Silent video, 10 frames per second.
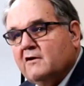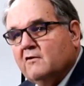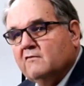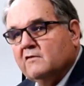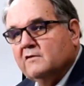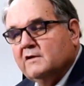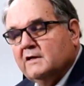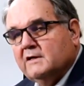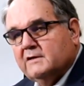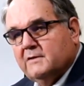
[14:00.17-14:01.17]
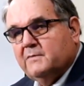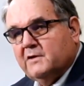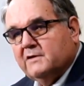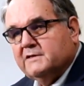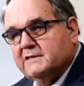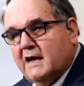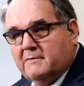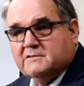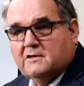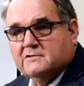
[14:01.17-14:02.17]
over the period of time,
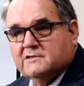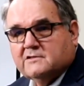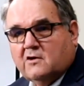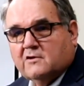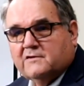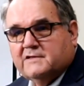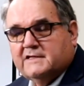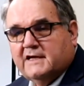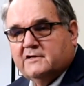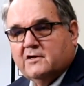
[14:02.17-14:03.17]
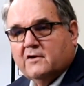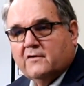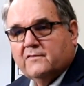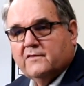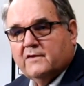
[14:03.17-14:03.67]
as long as it's longer than 10 years.